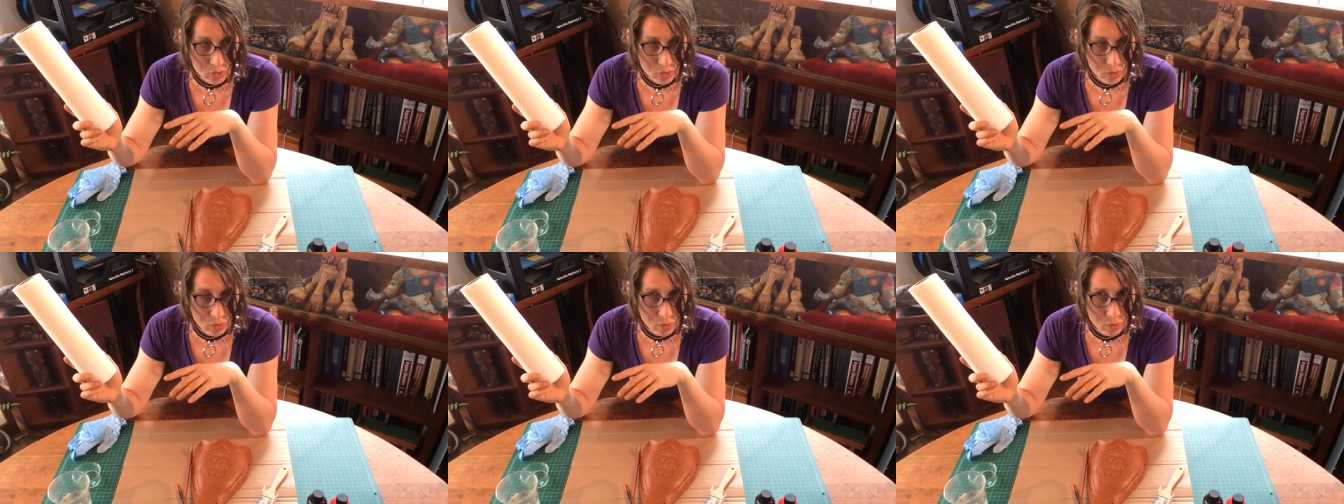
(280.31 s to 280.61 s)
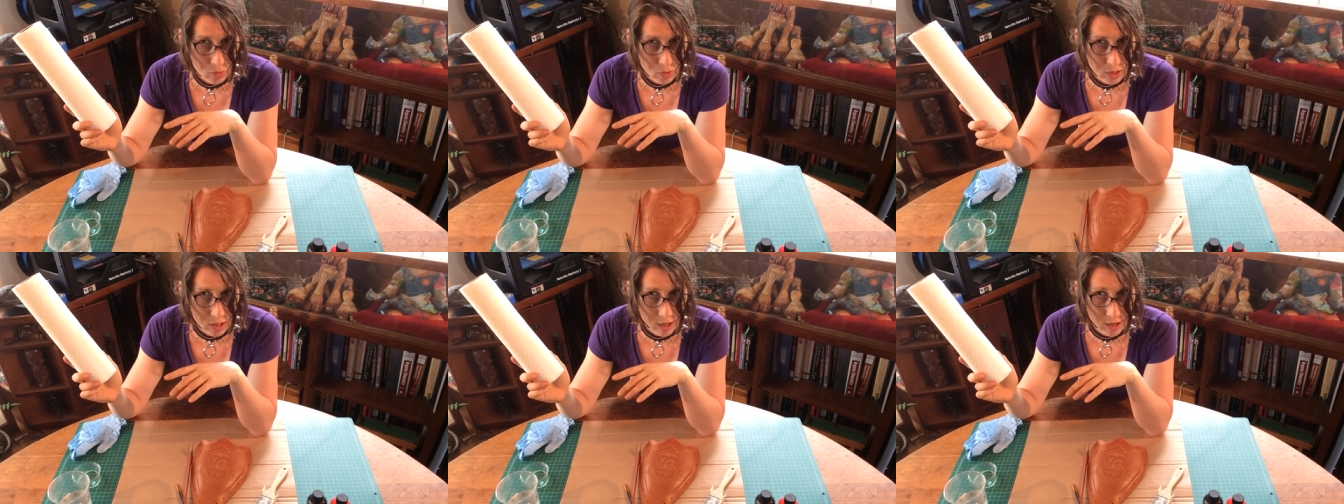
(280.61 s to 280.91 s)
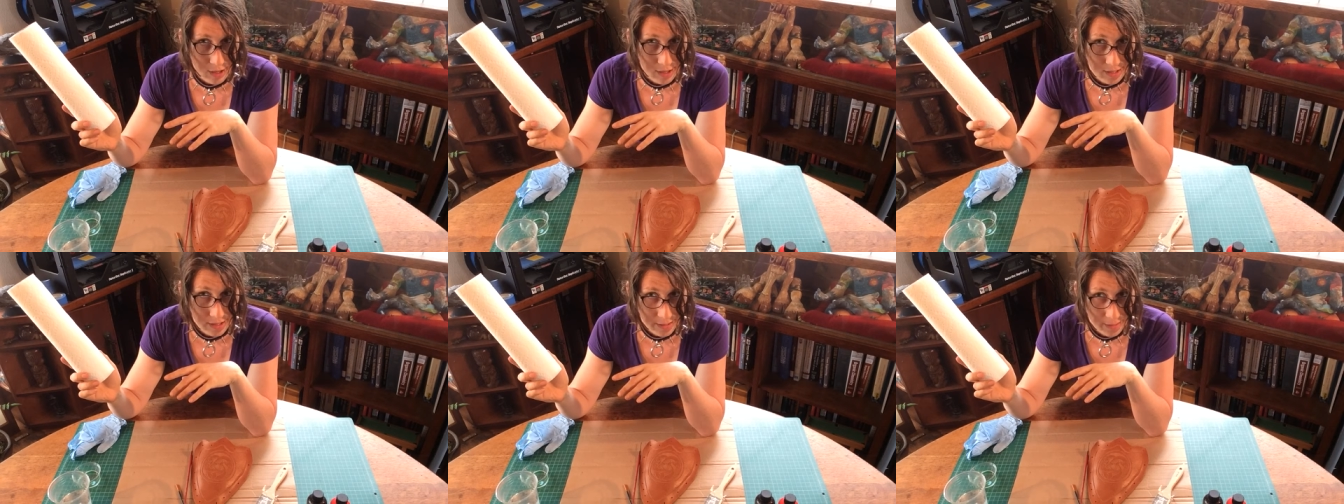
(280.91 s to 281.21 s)
you
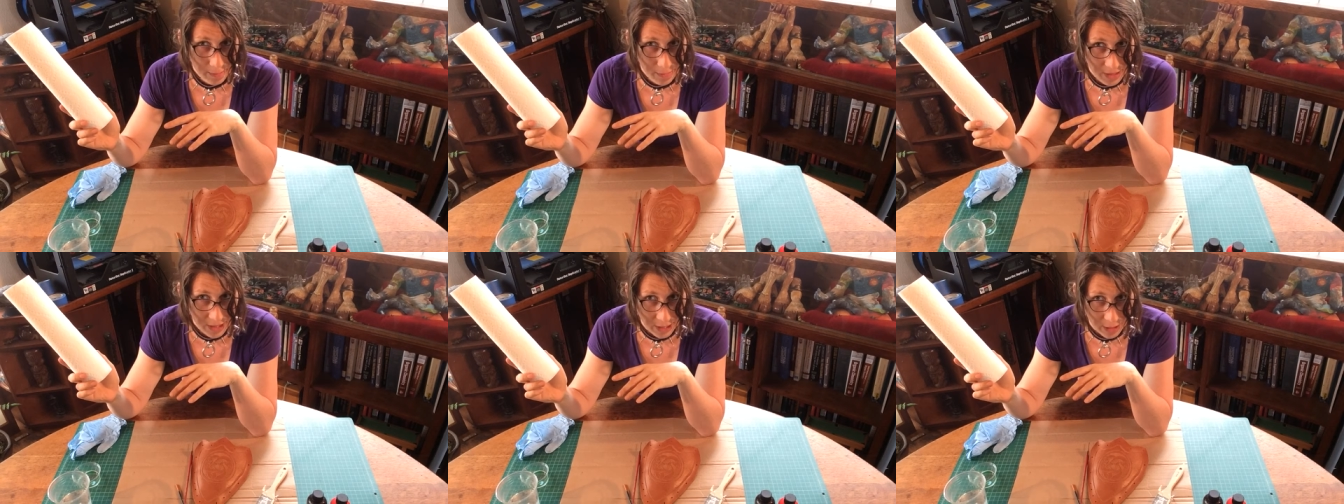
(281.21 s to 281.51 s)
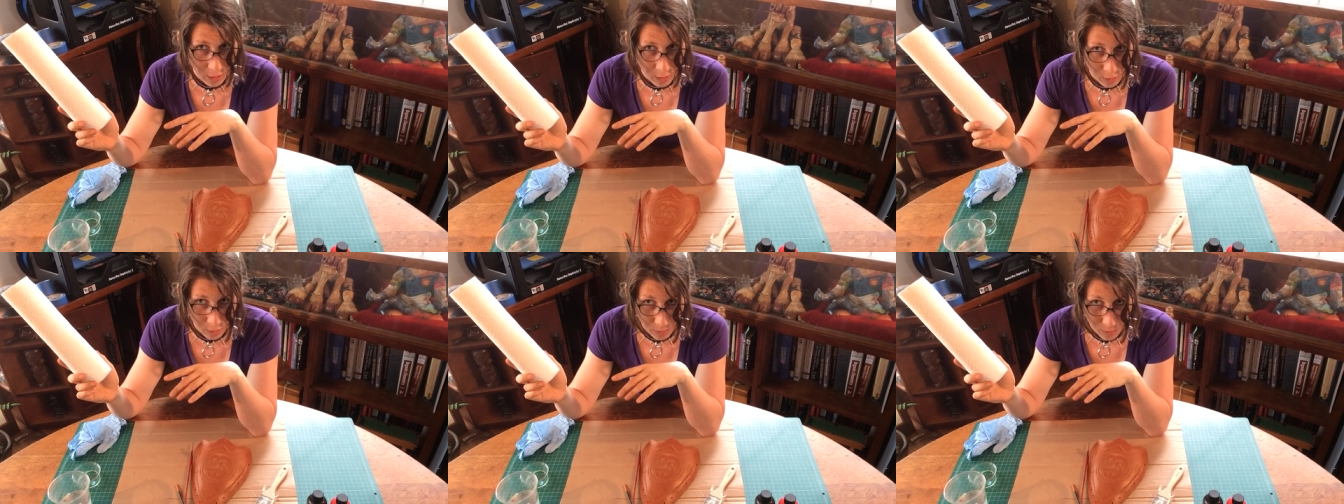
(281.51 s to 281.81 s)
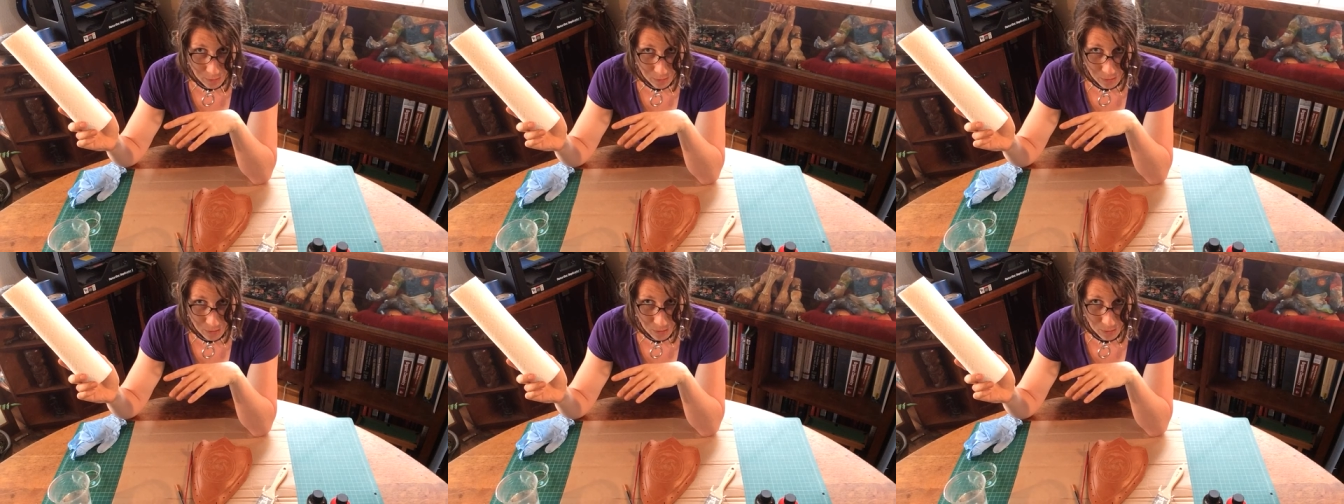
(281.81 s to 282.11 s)
knock something
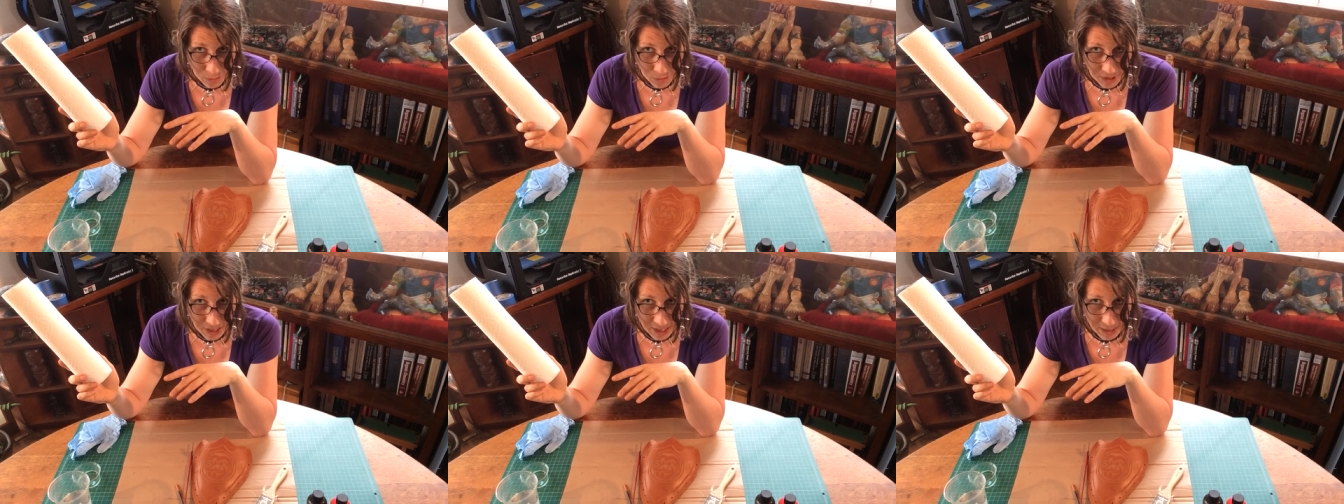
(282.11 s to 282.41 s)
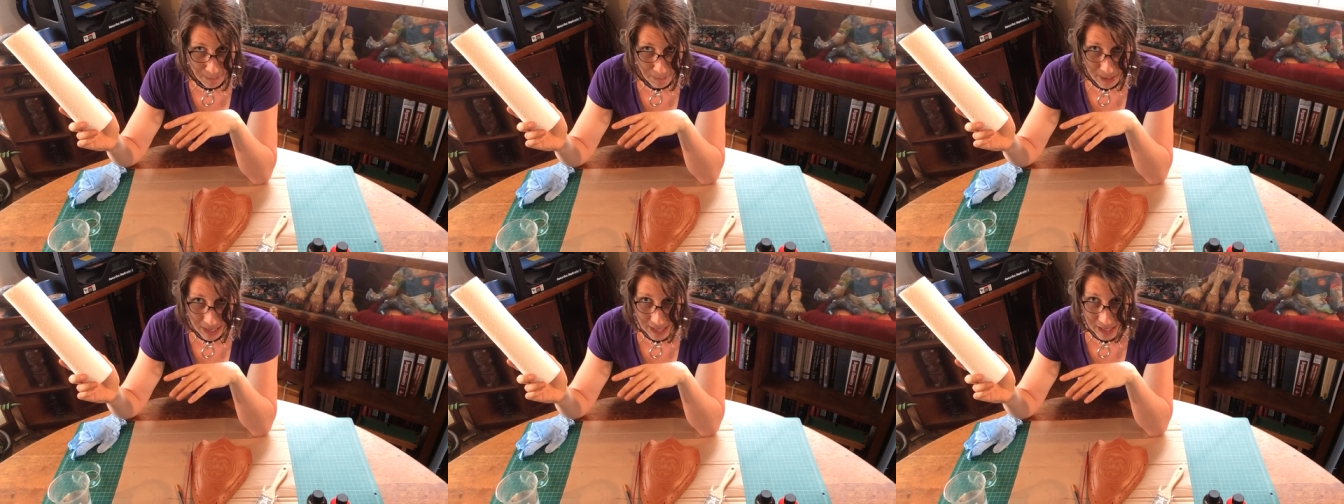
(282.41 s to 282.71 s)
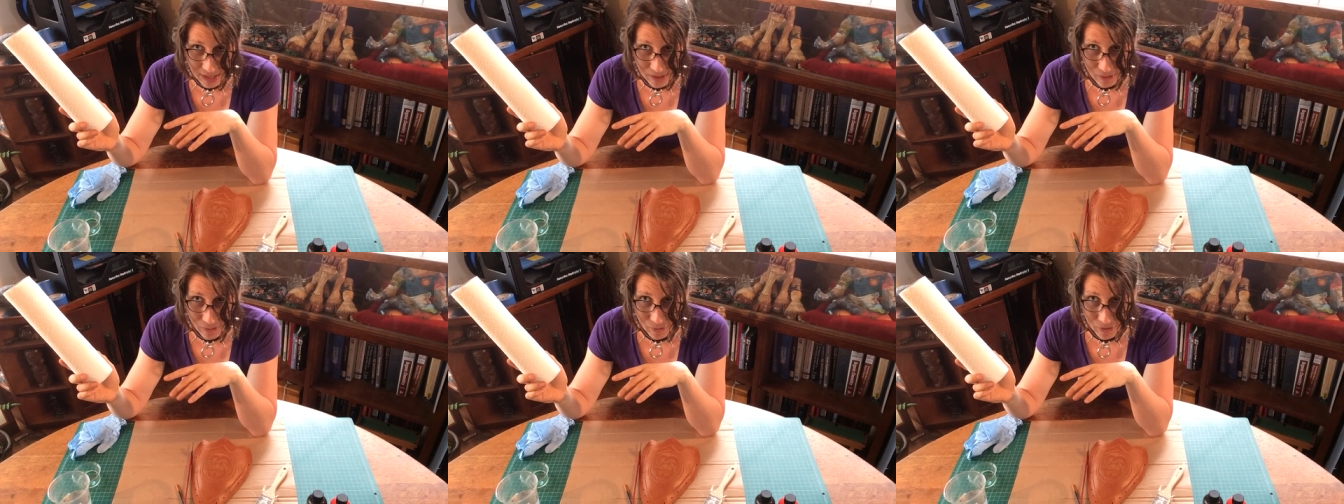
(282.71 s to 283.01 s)
over or get
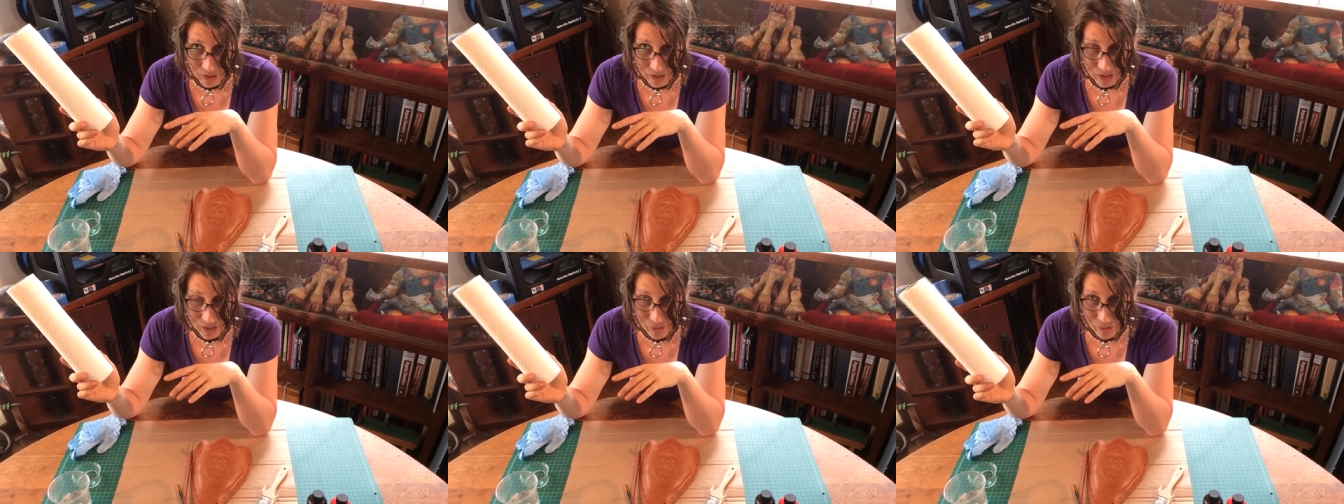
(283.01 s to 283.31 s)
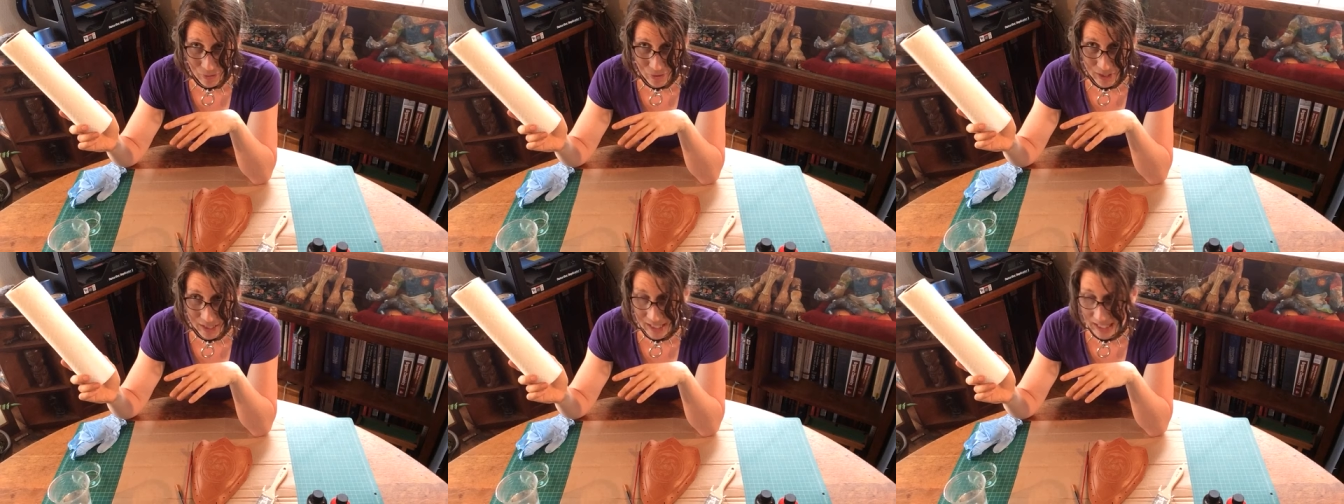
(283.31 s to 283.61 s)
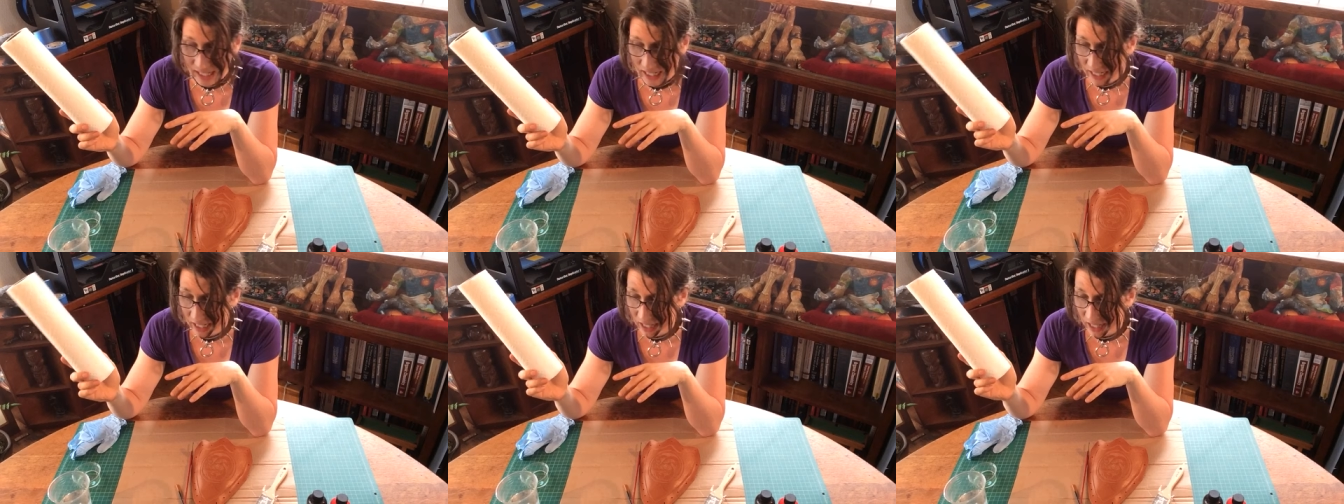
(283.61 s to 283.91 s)
paint where you don't
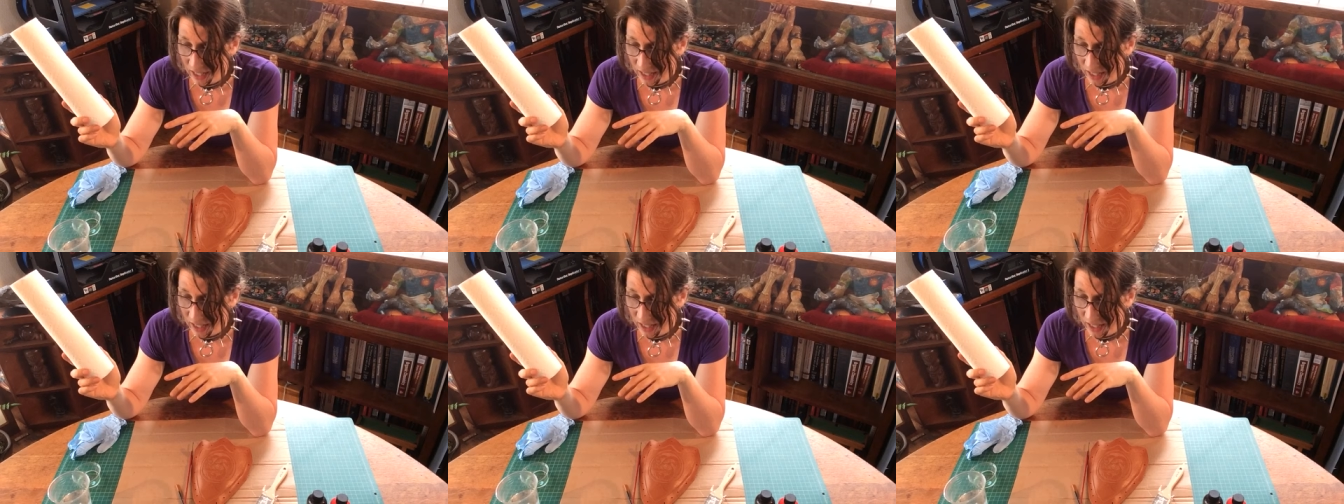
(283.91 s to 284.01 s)
want it.